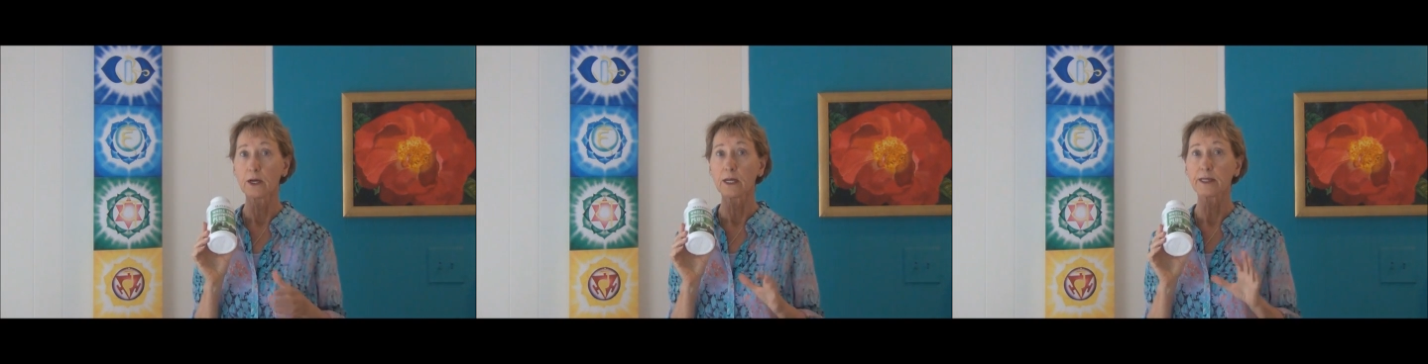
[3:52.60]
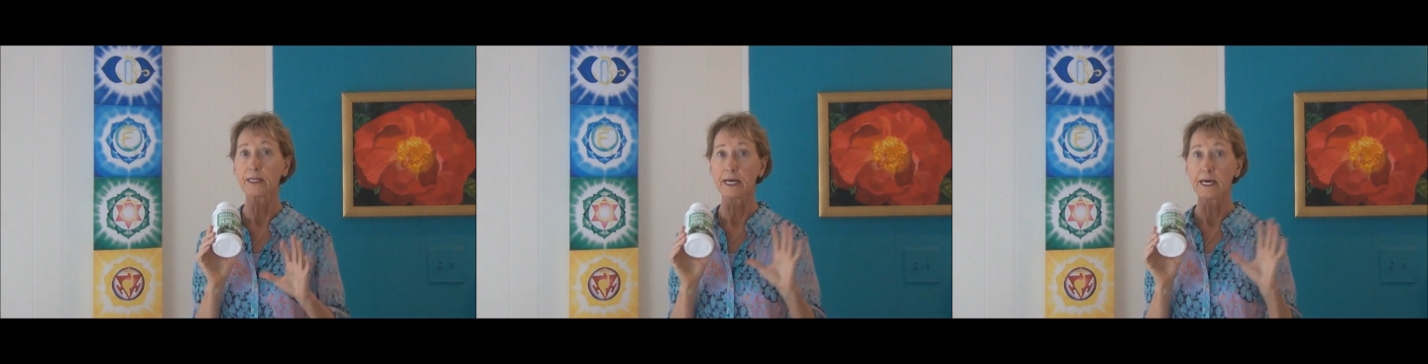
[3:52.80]

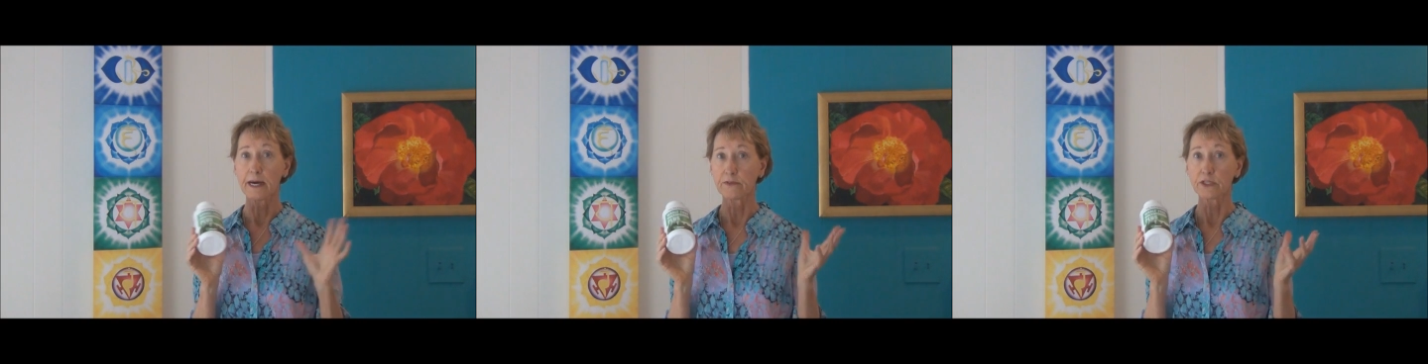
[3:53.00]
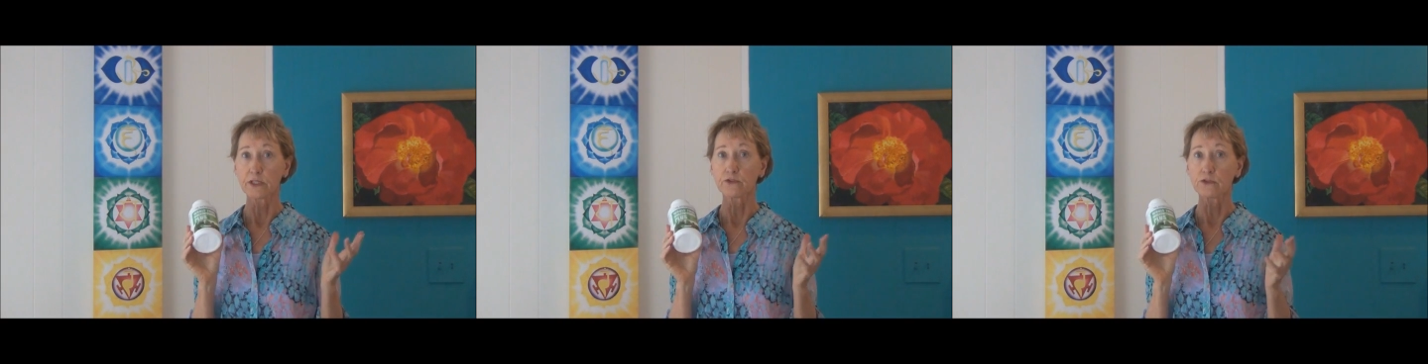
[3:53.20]
they have
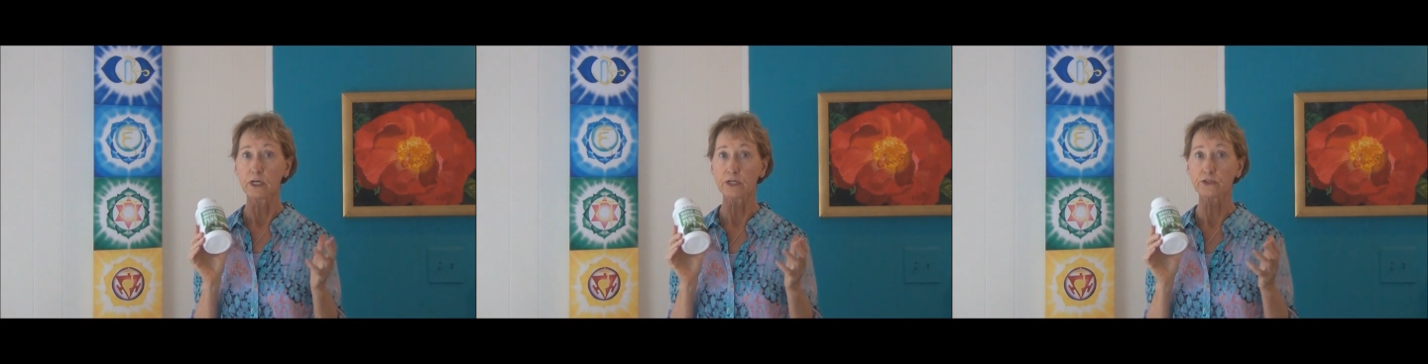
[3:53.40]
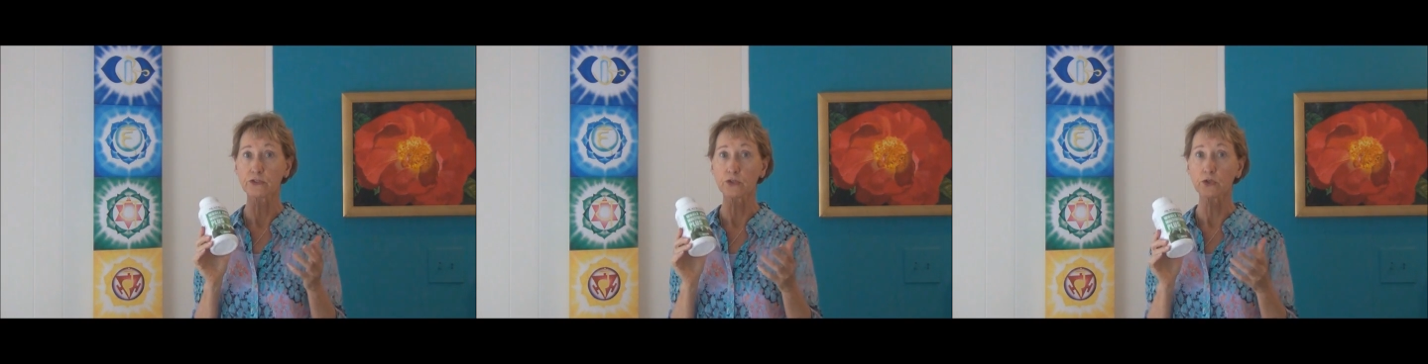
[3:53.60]
in the
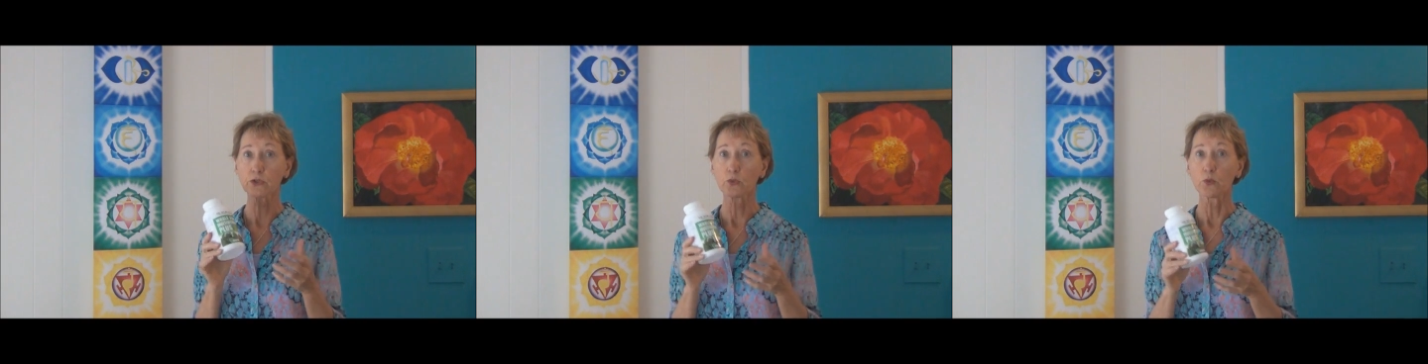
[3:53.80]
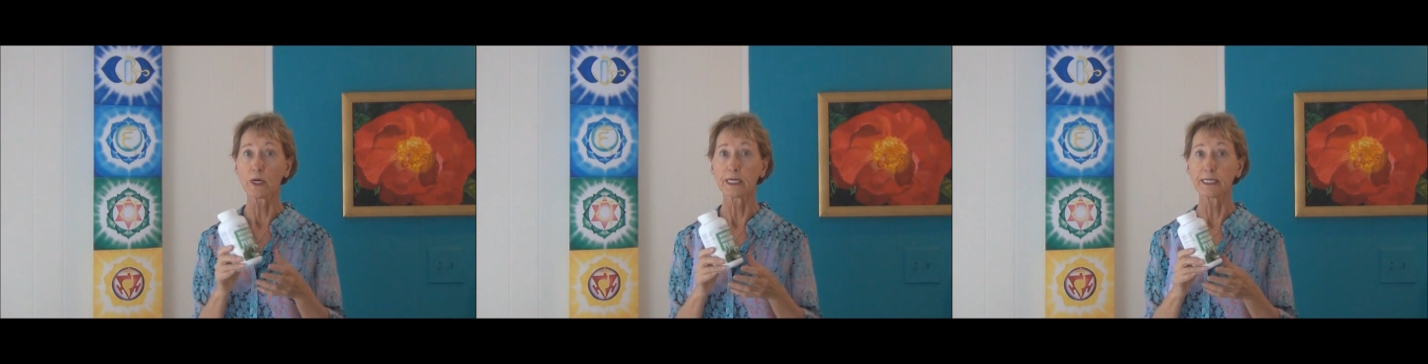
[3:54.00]
drugstore, the
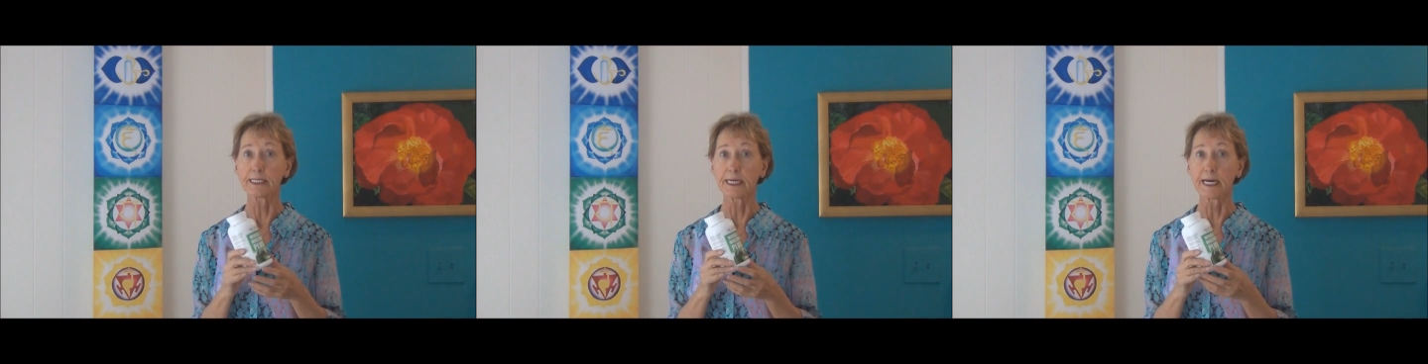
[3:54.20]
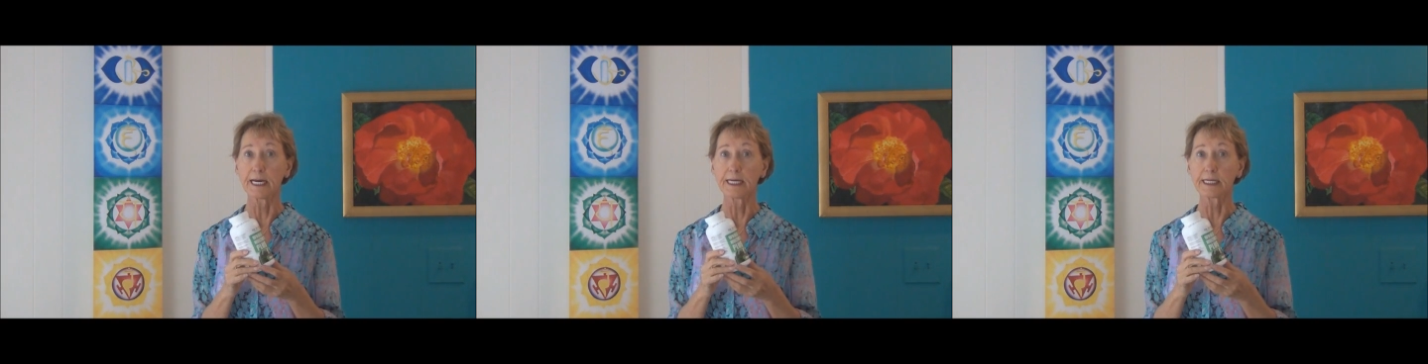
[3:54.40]
1 a
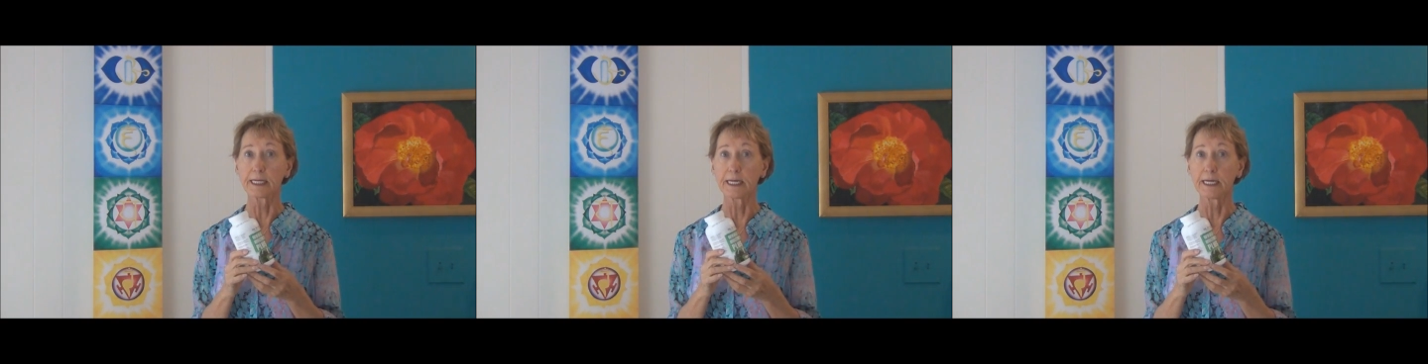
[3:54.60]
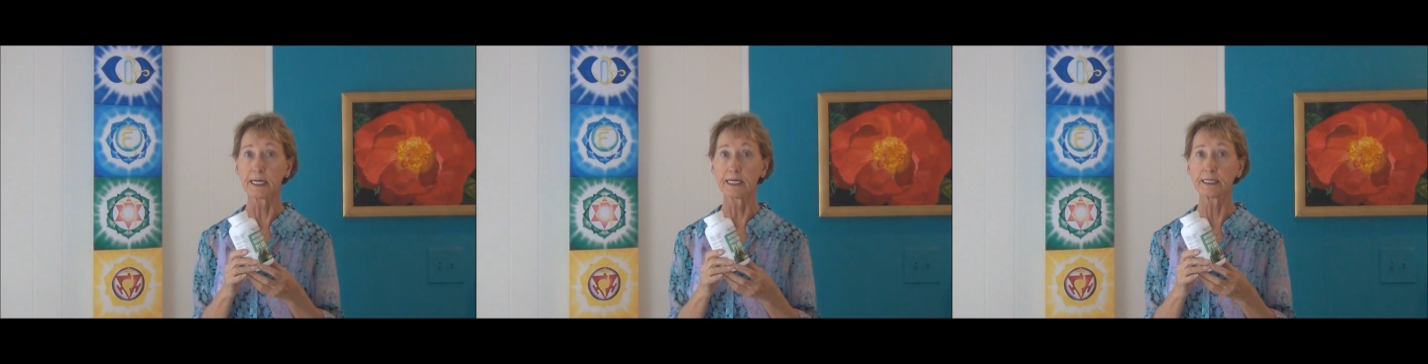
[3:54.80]
day
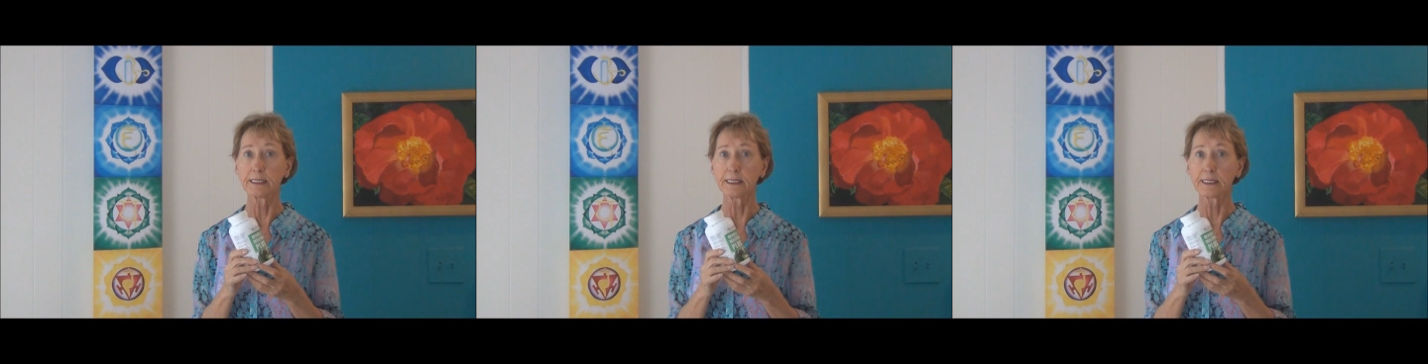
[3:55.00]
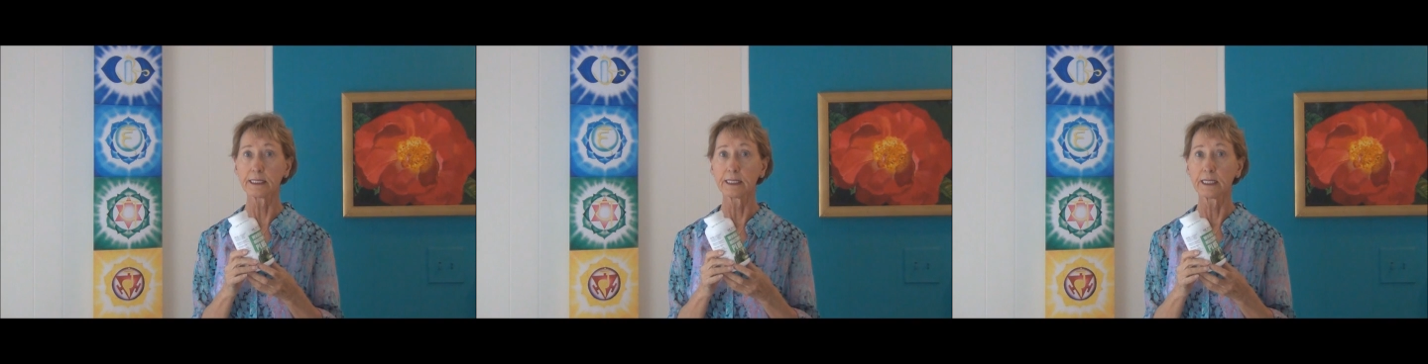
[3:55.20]
kind,